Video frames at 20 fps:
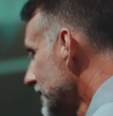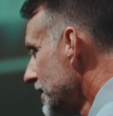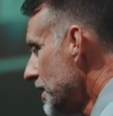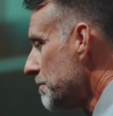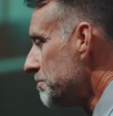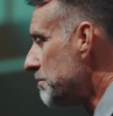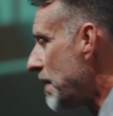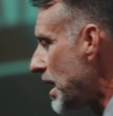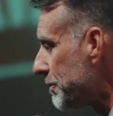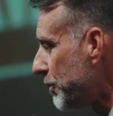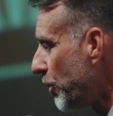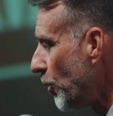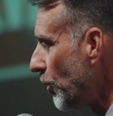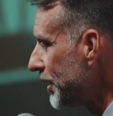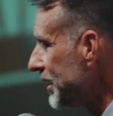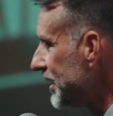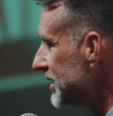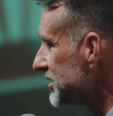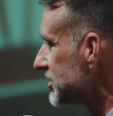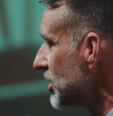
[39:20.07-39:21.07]
My point
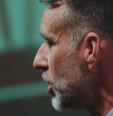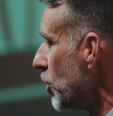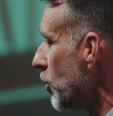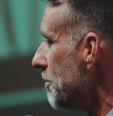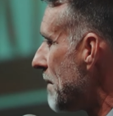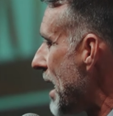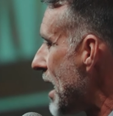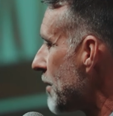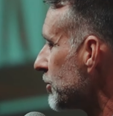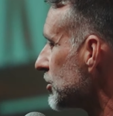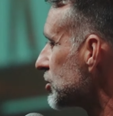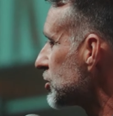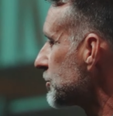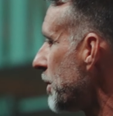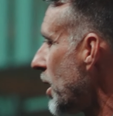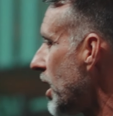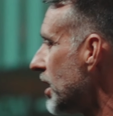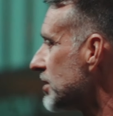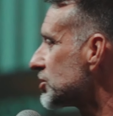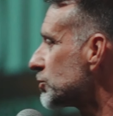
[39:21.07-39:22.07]
is, though, my
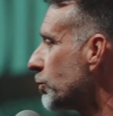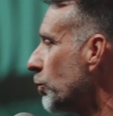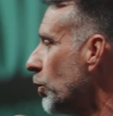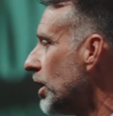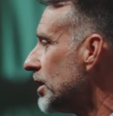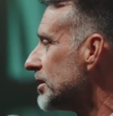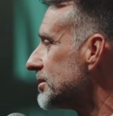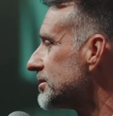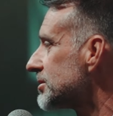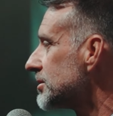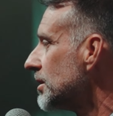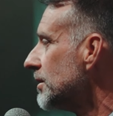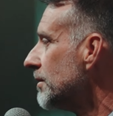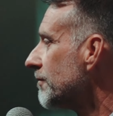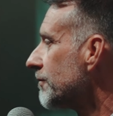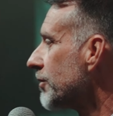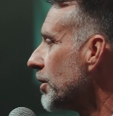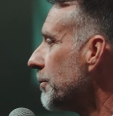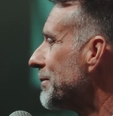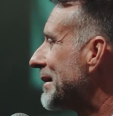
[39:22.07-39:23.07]
response was
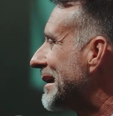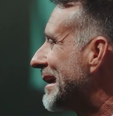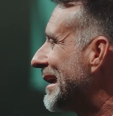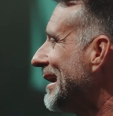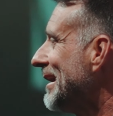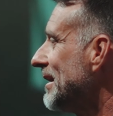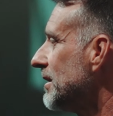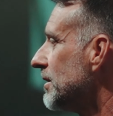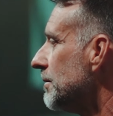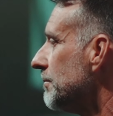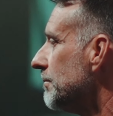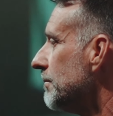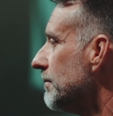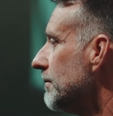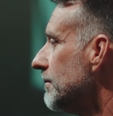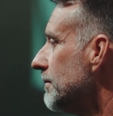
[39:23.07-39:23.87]
from the kingdom.